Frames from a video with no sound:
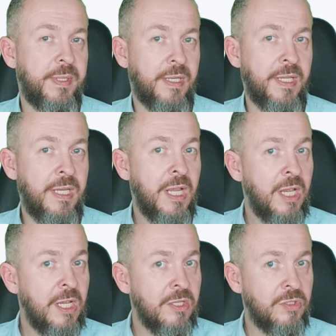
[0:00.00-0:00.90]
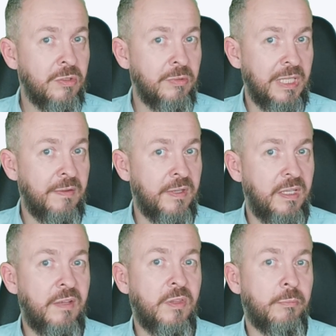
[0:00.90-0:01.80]
PLA, so even
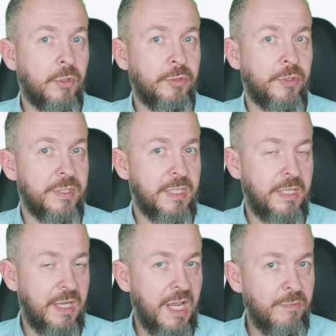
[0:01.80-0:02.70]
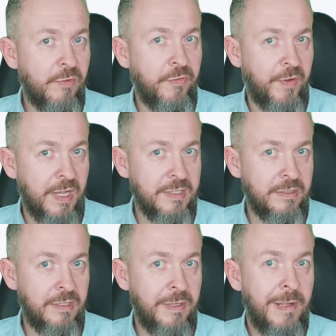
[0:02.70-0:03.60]
if the motors can move
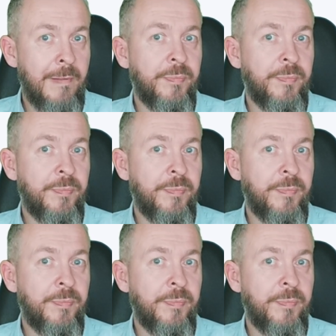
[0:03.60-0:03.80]
faster,